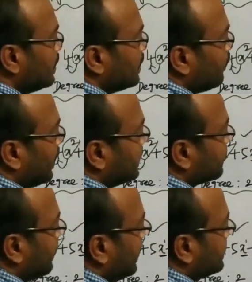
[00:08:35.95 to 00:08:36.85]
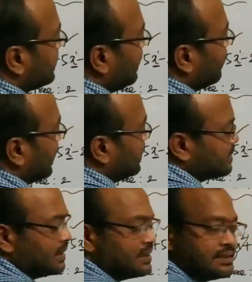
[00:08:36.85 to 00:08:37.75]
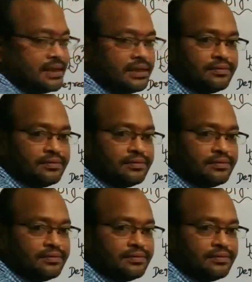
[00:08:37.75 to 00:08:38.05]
y square is there, minus 8 is there.